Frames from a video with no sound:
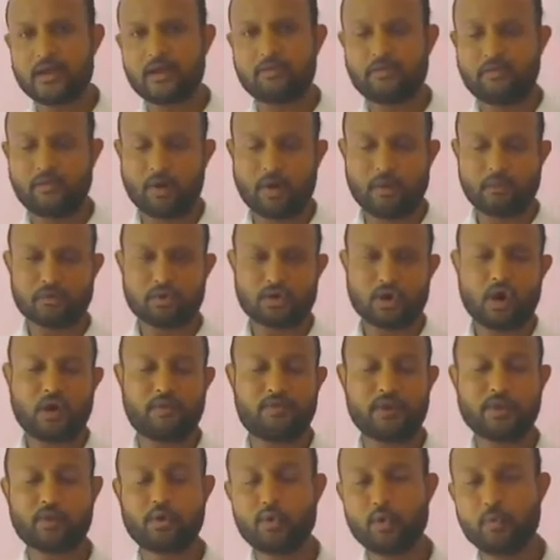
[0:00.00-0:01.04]
formed of
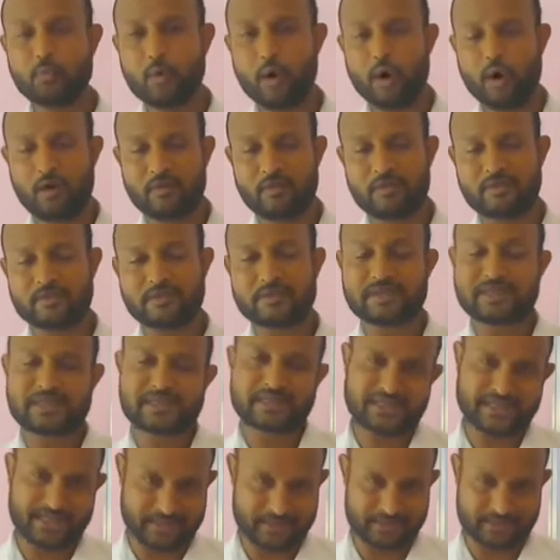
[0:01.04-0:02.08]
a group of
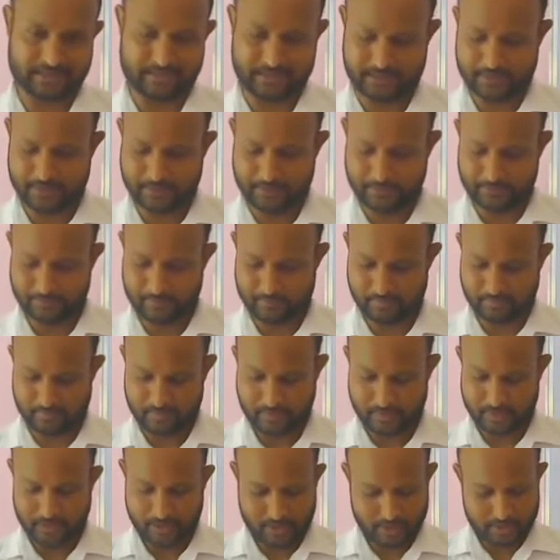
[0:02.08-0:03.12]
cells.
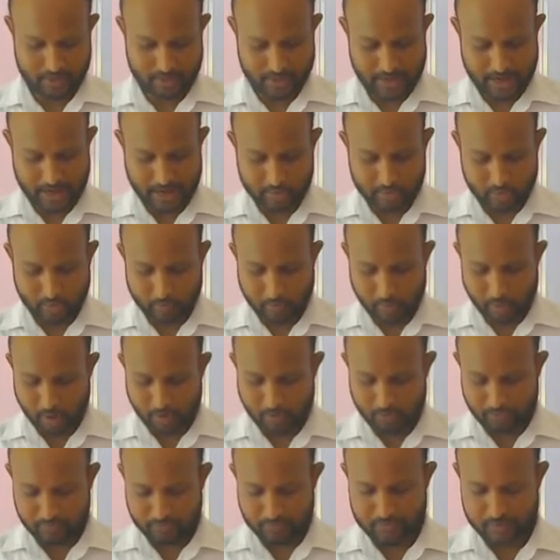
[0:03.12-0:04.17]
A group of
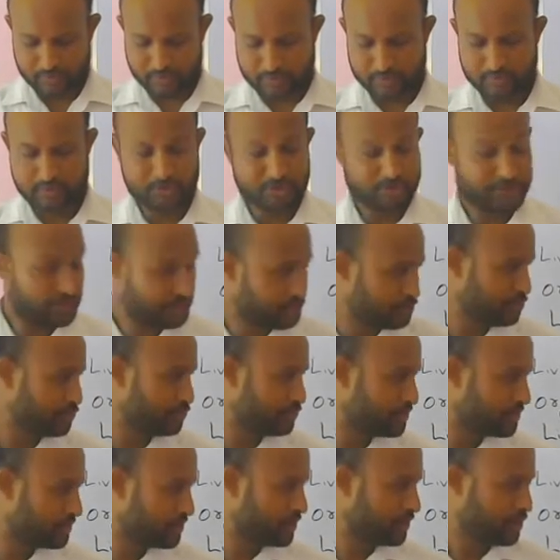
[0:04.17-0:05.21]

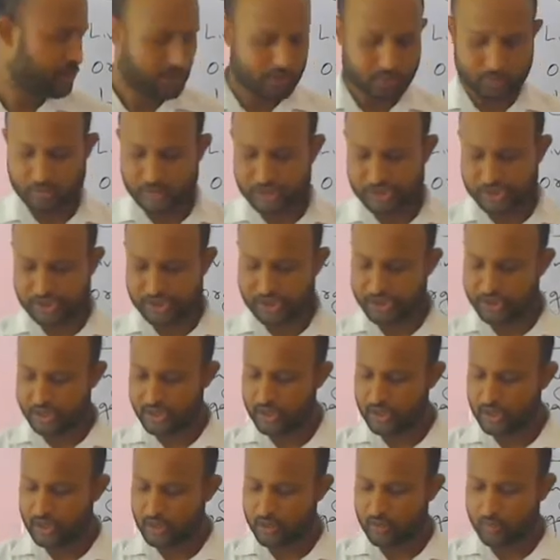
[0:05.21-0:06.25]
tissues which
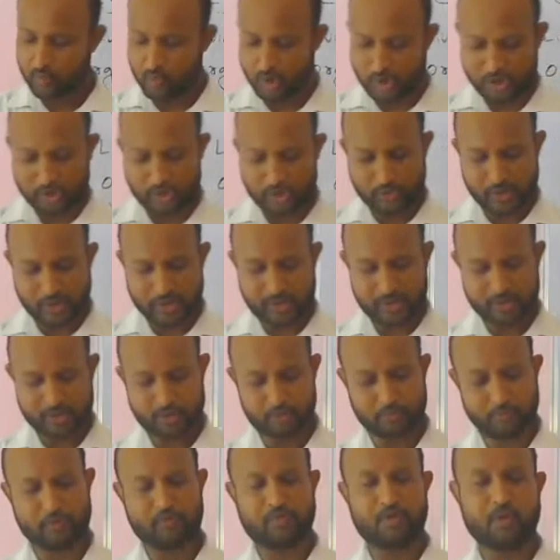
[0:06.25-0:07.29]
work together to
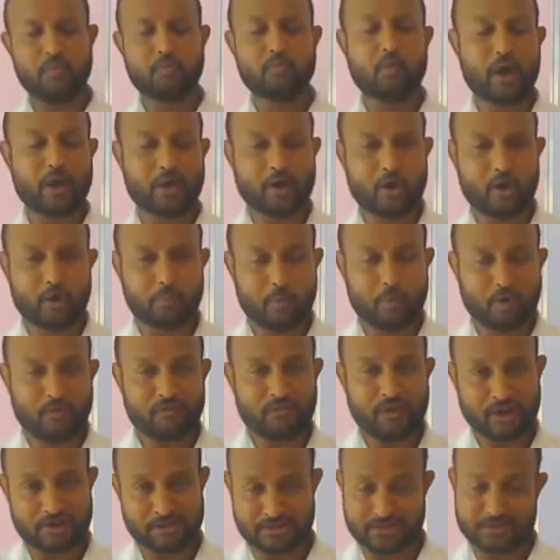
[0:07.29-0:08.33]
perform one or more
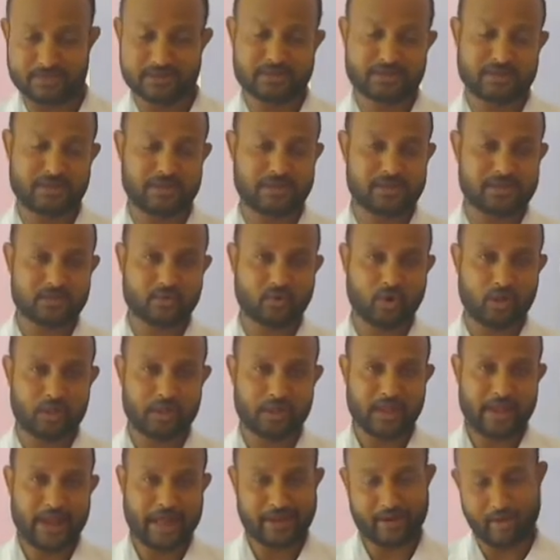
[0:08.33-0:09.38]
functions is
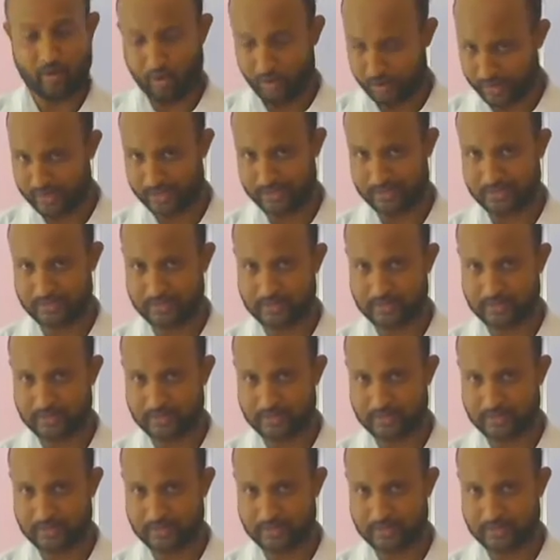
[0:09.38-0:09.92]
called an organ.